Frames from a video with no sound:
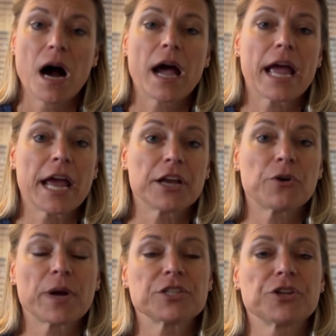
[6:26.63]

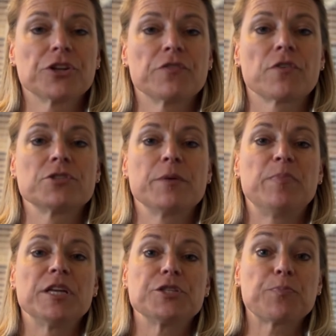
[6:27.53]
Anorexia nervosa
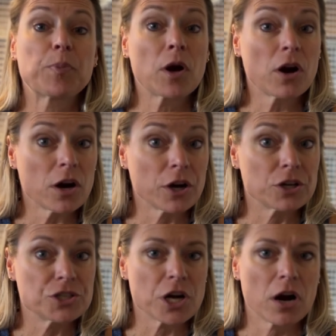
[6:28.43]
binge
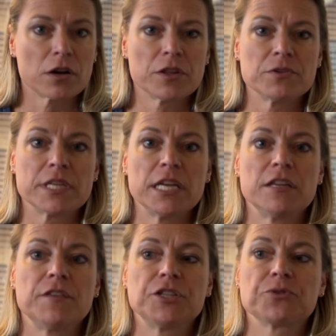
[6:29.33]
purge are those
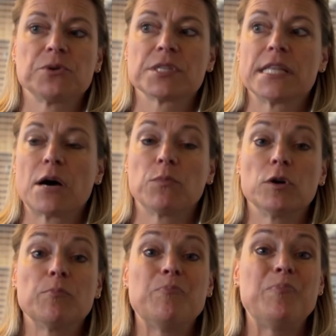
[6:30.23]
individuals that
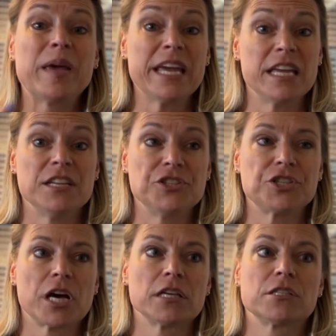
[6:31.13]
will binge
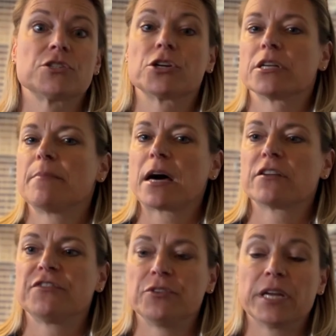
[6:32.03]
a certain amount
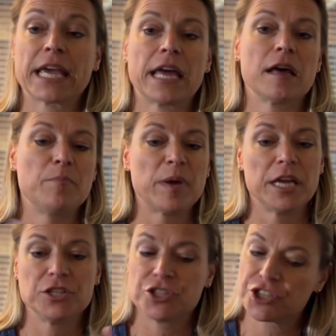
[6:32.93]
of food. Again, a
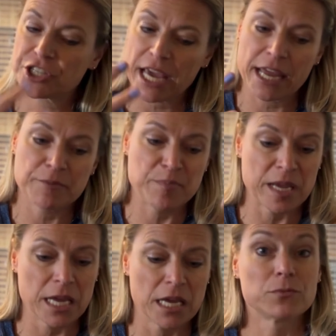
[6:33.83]
binge can
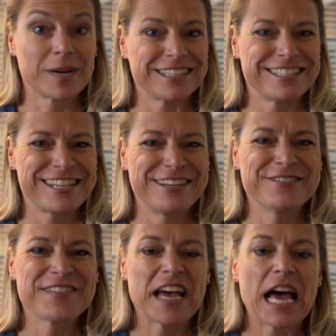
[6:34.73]
be
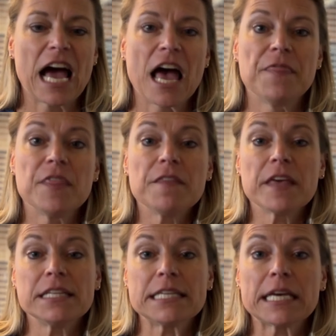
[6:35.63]
relative, and then
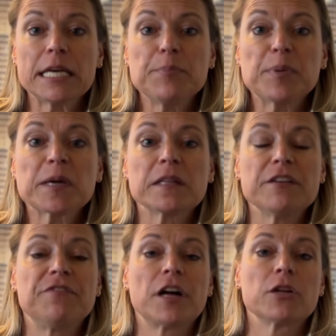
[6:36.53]
they typically
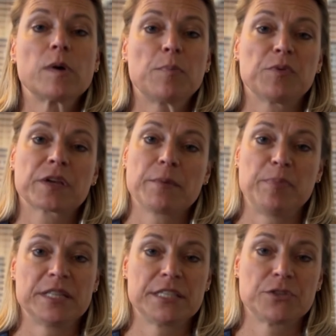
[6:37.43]
follow up with
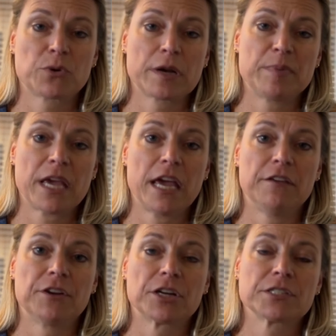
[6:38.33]
compensatory
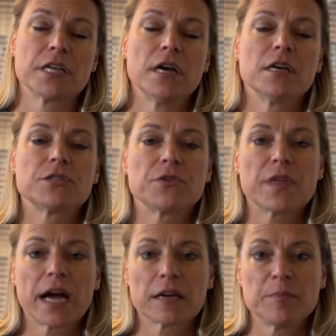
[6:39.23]
behaviors. So
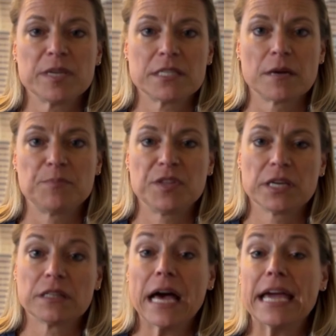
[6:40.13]
that can be
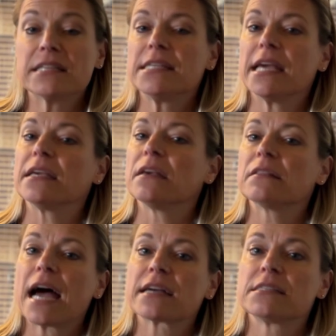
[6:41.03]
something like taking
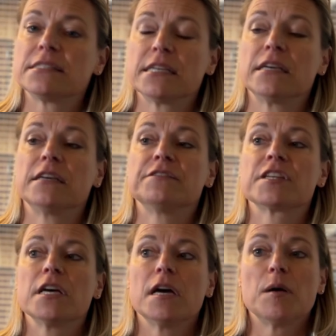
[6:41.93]

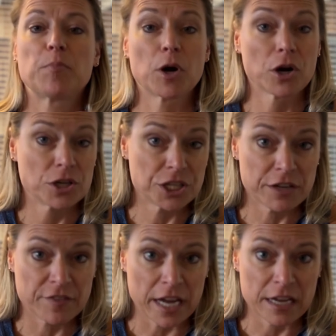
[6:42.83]
laxatives,
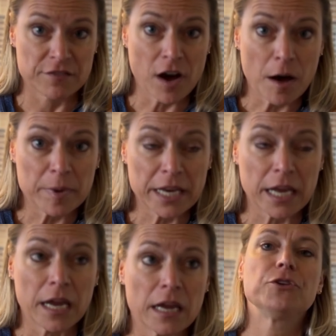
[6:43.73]
purging via
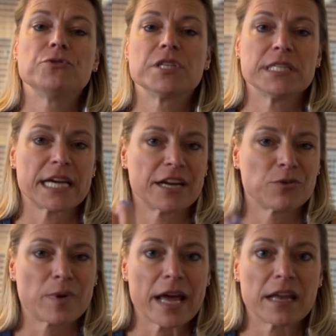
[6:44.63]
vomiting, using
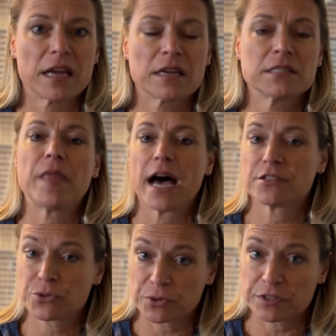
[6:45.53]
diuretics,
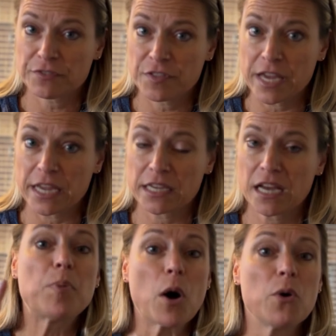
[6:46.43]
that sort of thing.
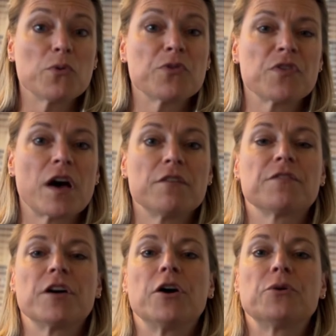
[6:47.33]
Both
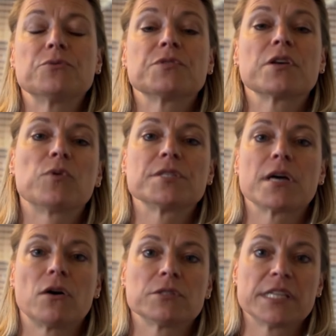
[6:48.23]
of those
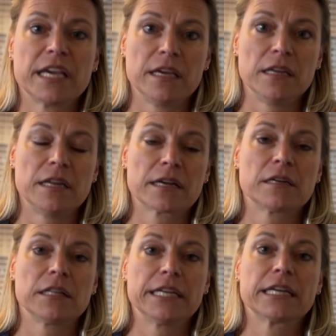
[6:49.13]
result in
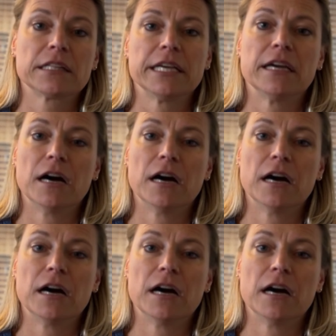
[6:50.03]
clinically